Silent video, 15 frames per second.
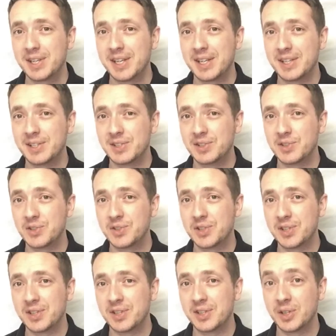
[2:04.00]
is
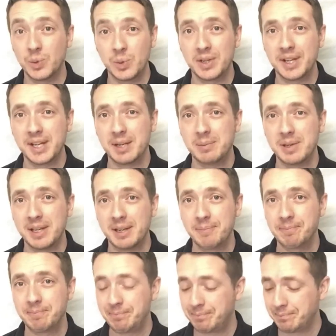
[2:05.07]
to go on eBay
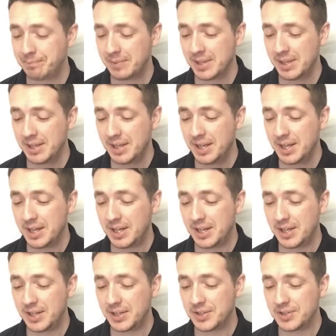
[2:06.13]

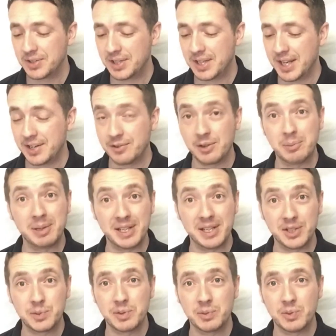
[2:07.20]
and get a
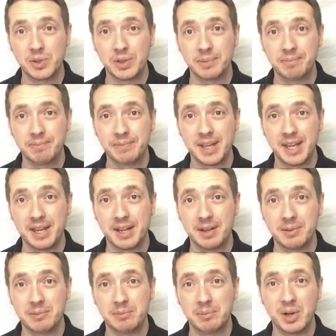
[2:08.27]
replacement one,
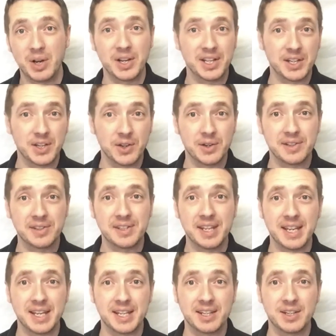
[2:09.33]

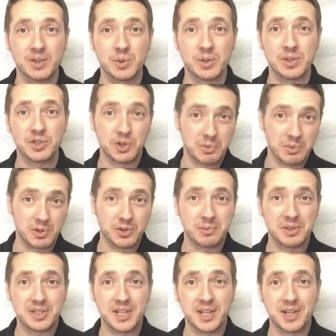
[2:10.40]
polyurethane or some other
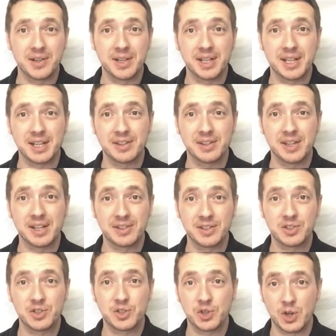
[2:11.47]
material like that
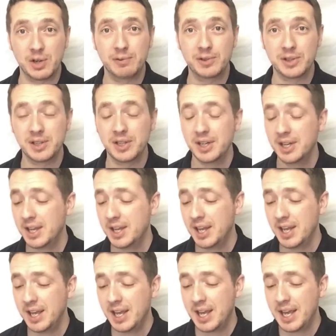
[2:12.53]
that's softer,
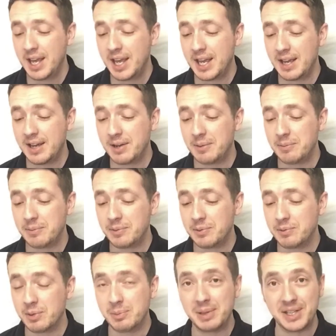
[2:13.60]

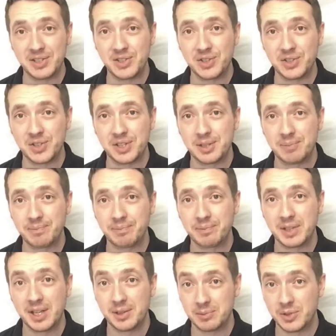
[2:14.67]
replaces it.
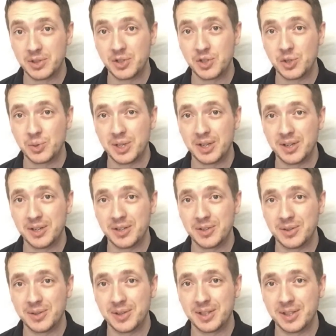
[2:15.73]
I'm going to show you how to
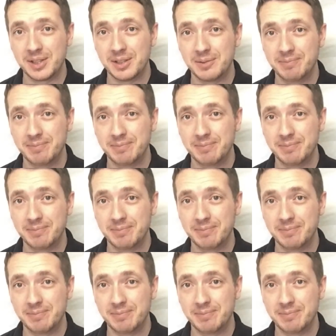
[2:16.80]
do it now.